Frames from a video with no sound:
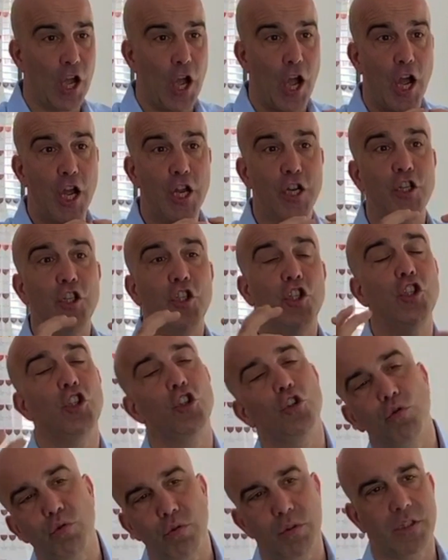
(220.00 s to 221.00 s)
a
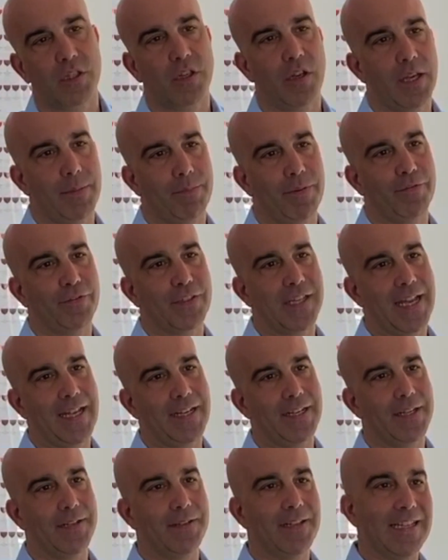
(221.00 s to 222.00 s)
new type of
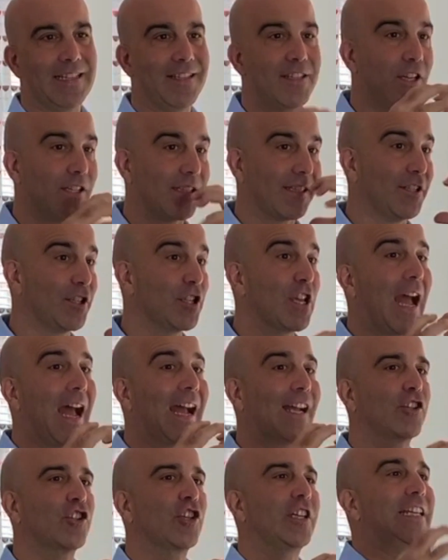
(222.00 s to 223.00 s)
tannin. It doesn't
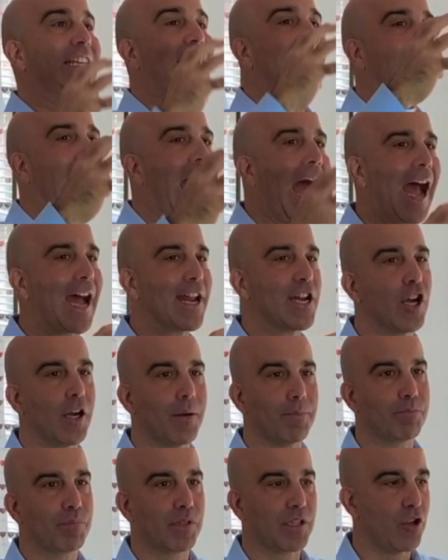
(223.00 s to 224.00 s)
actually add
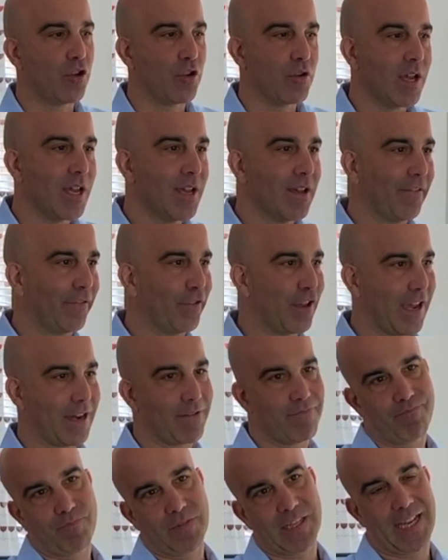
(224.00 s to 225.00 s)
up. So if you had
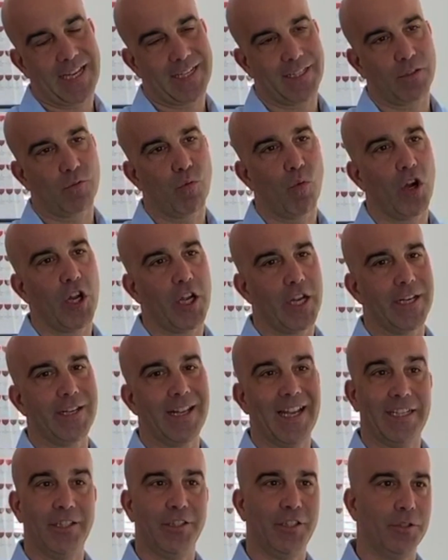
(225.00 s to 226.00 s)
a tannic wine
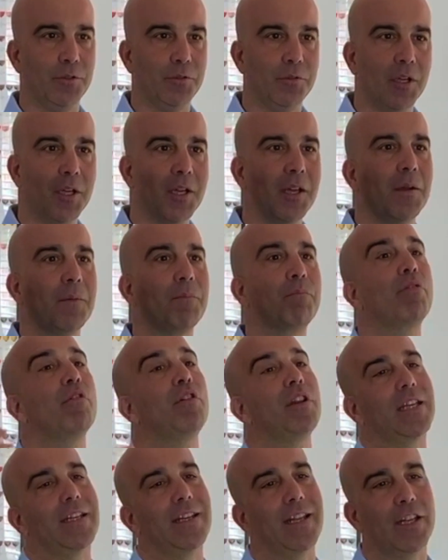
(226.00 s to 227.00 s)
and you put
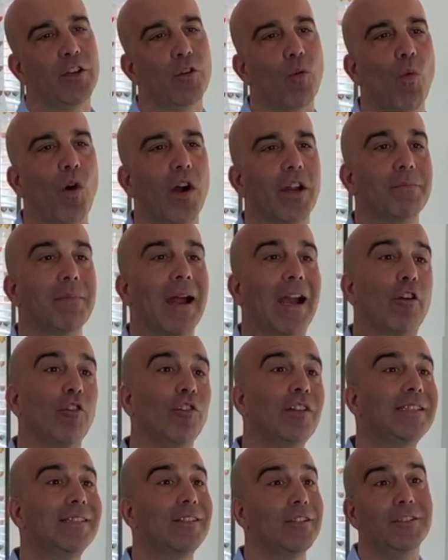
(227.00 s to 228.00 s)
it in a wine barrel,
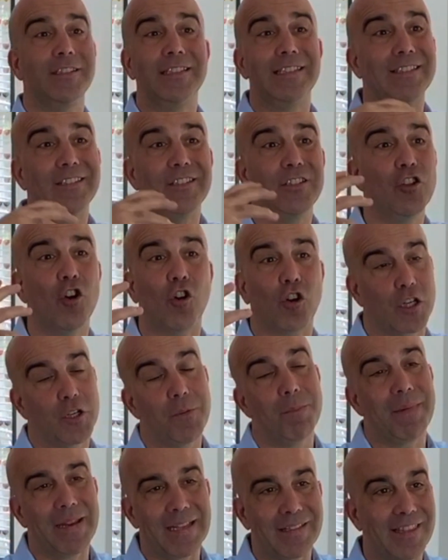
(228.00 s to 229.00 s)
it's not going
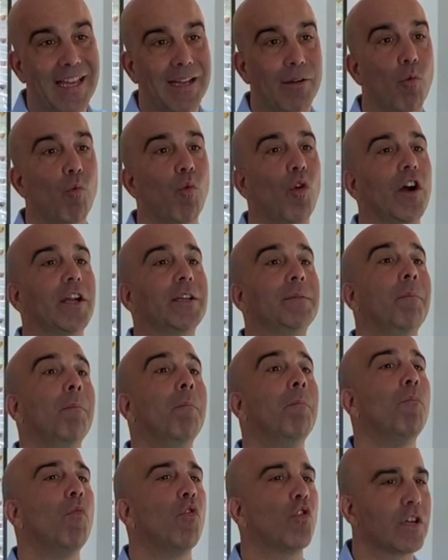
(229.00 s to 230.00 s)
to make that wine
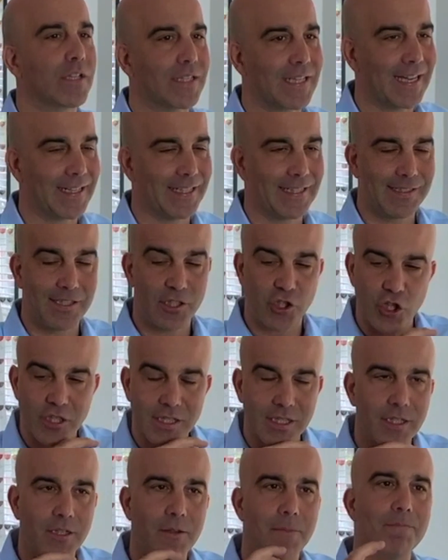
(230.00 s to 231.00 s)
more tannic. It's
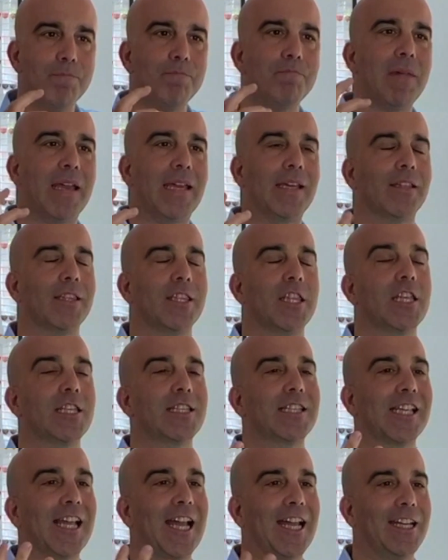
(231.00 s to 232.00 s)
just going to make the
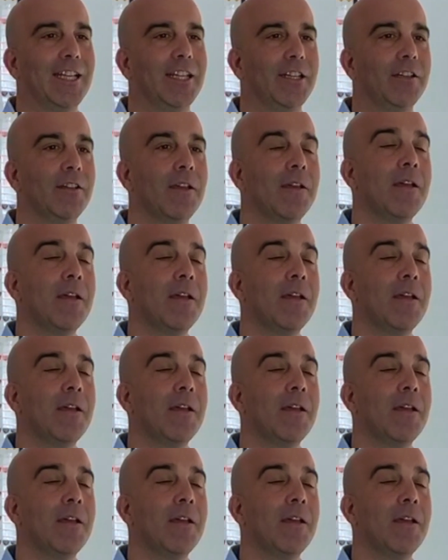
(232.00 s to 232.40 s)
tannin